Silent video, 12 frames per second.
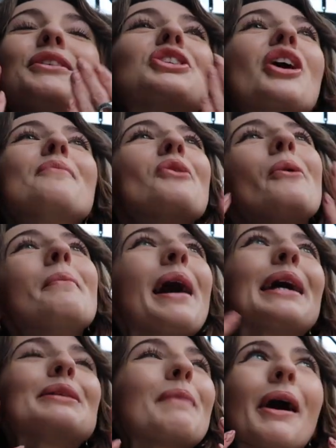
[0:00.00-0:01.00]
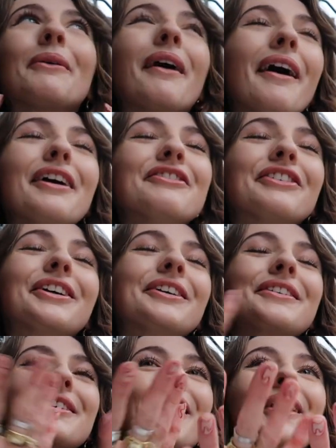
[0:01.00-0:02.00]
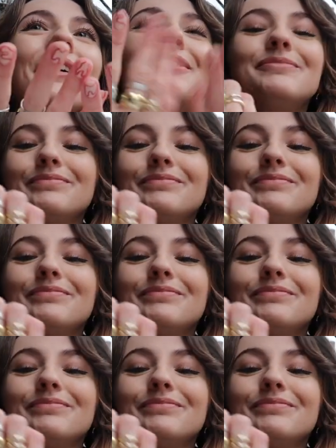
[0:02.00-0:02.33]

Which I'm not mad about either. So yeah,